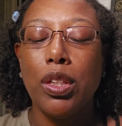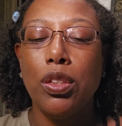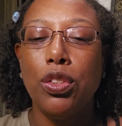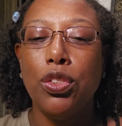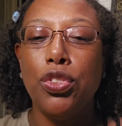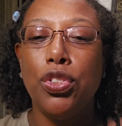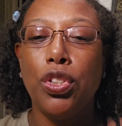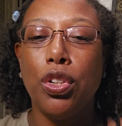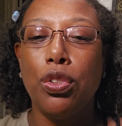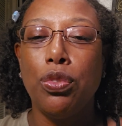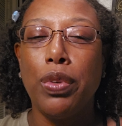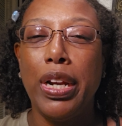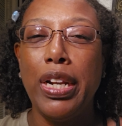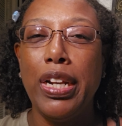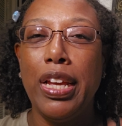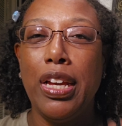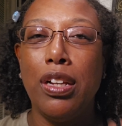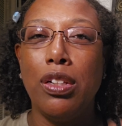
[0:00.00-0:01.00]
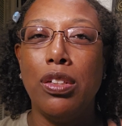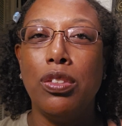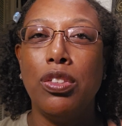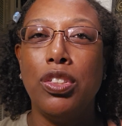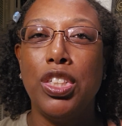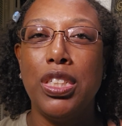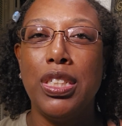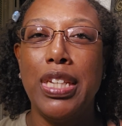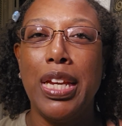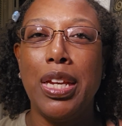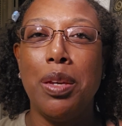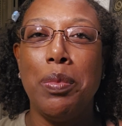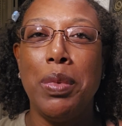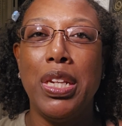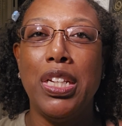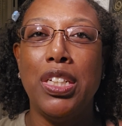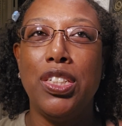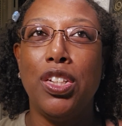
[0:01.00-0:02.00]
So right now, just take a
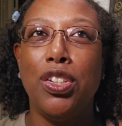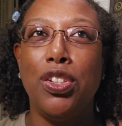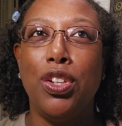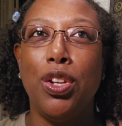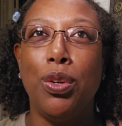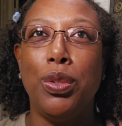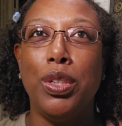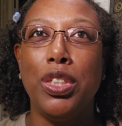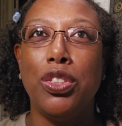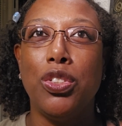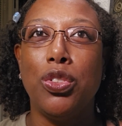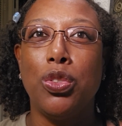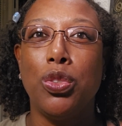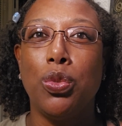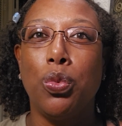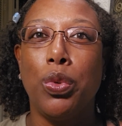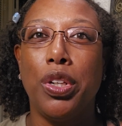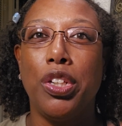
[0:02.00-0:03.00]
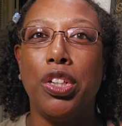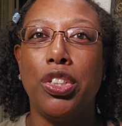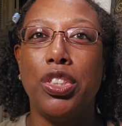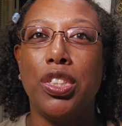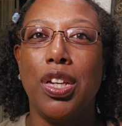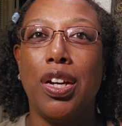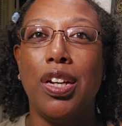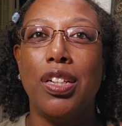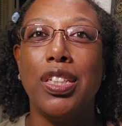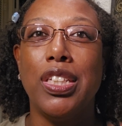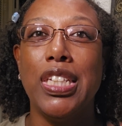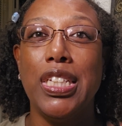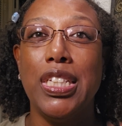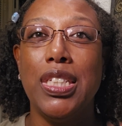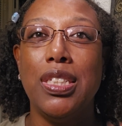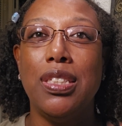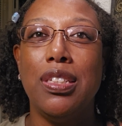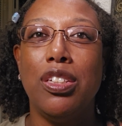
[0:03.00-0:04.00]
minute to notice where your tongue
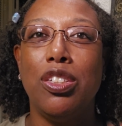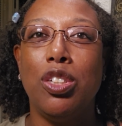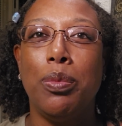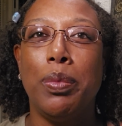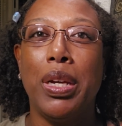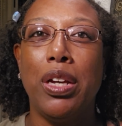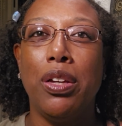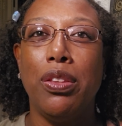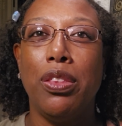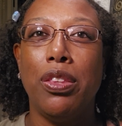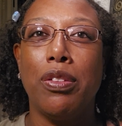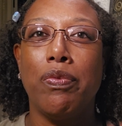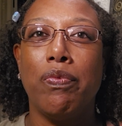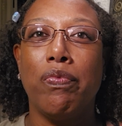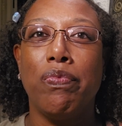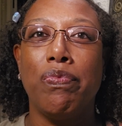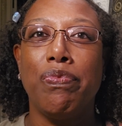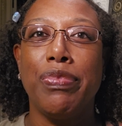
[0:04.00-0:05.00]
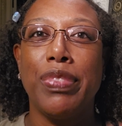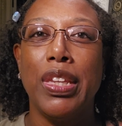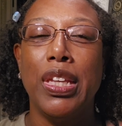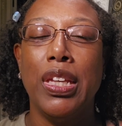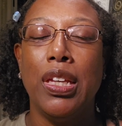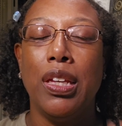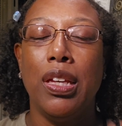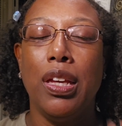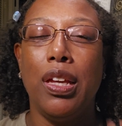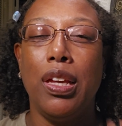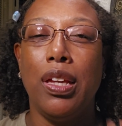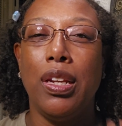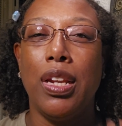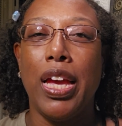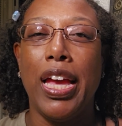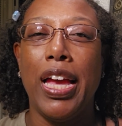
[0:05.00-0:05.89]
is in your mouth. And I